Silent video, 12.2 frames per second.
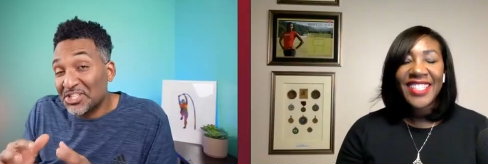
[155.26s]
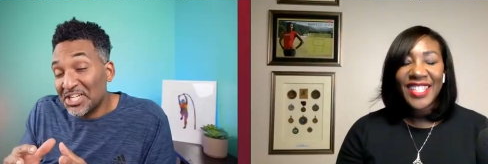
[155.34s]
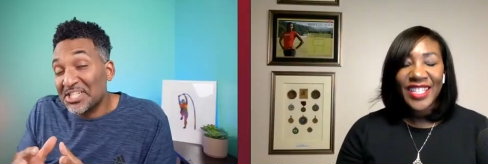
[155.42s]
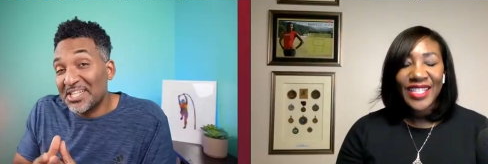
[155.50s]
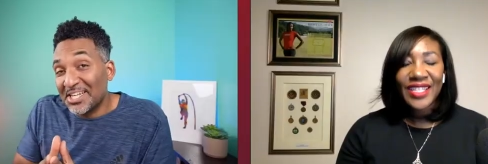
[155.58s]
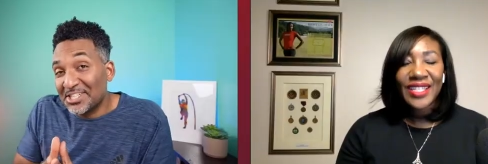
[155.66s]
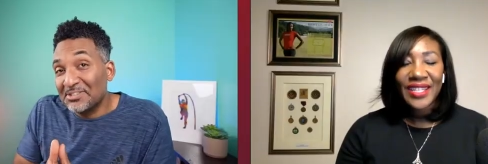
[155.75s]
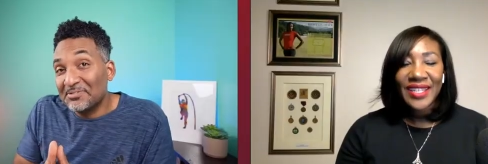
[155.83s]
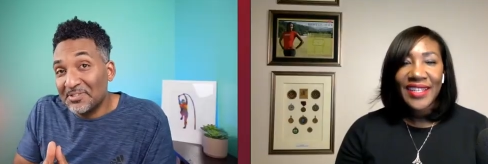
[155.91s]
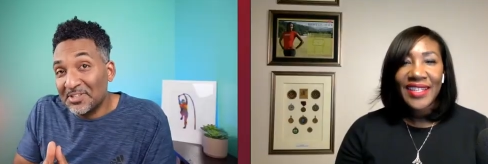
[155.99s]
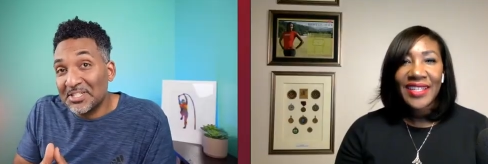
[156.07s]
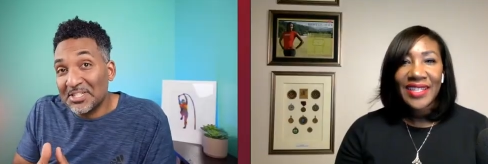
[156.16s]
Speaker 1: suggests that she
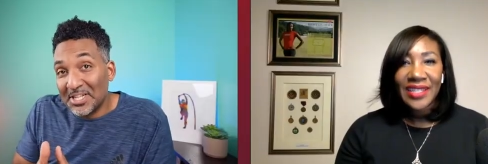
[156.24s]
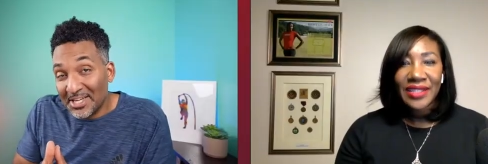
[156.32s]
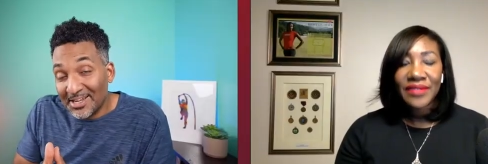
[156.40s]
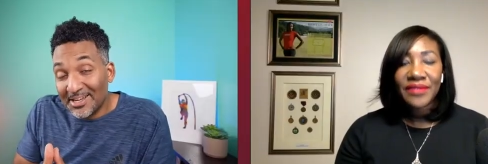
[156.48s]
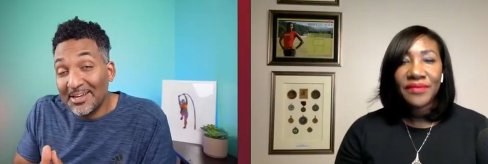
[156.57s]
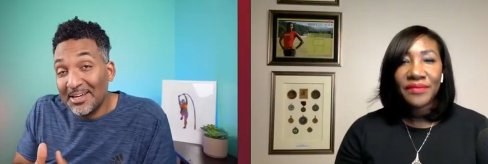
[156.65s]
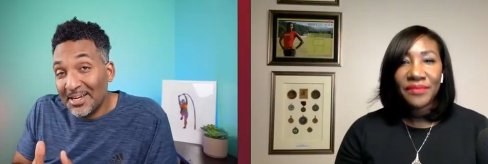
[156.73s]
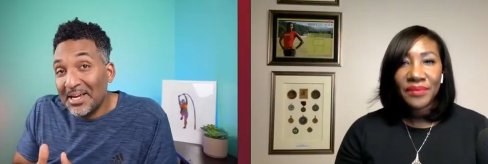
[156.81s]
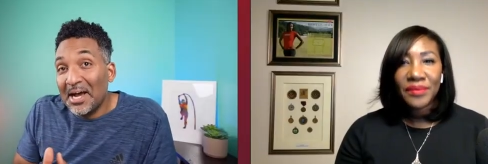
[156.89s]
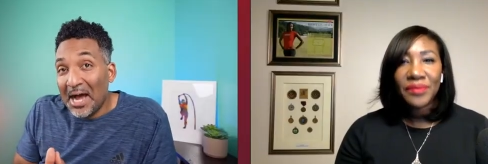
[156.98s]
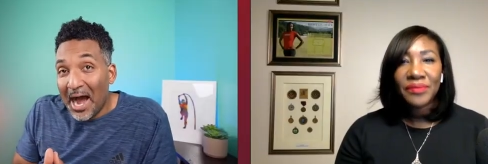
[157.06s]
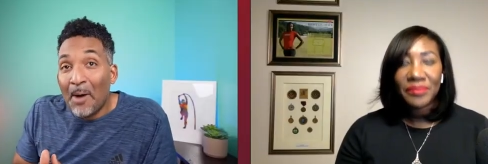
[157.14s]
feels like,
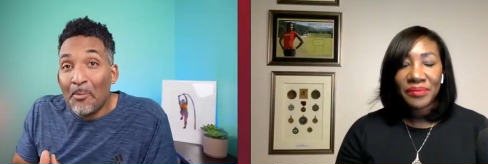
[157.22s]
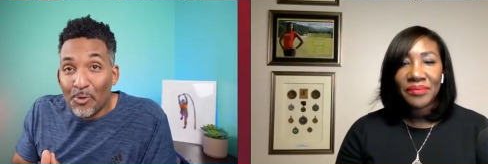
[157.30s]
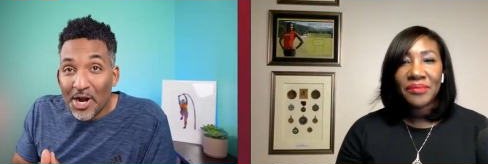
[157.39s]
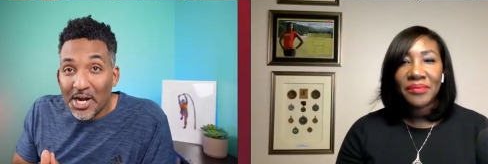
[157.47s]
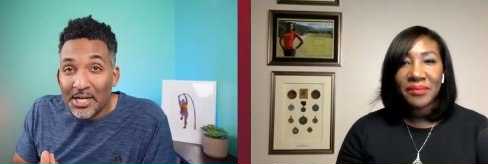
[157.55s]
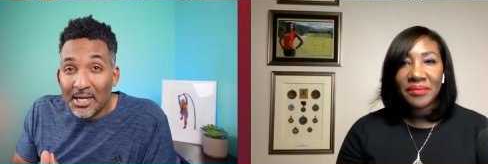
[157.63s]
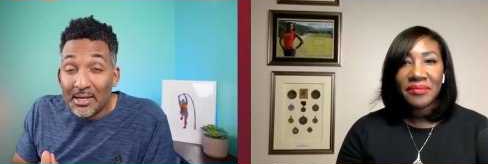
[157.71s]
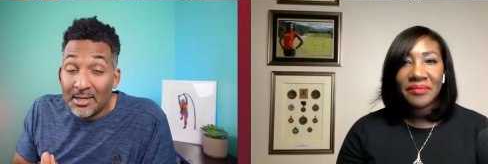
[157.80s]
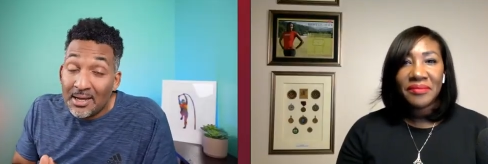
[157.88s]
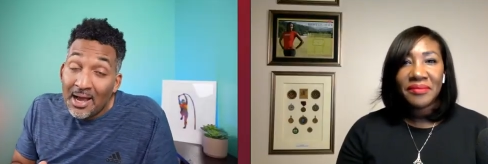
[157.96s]
I'm ready.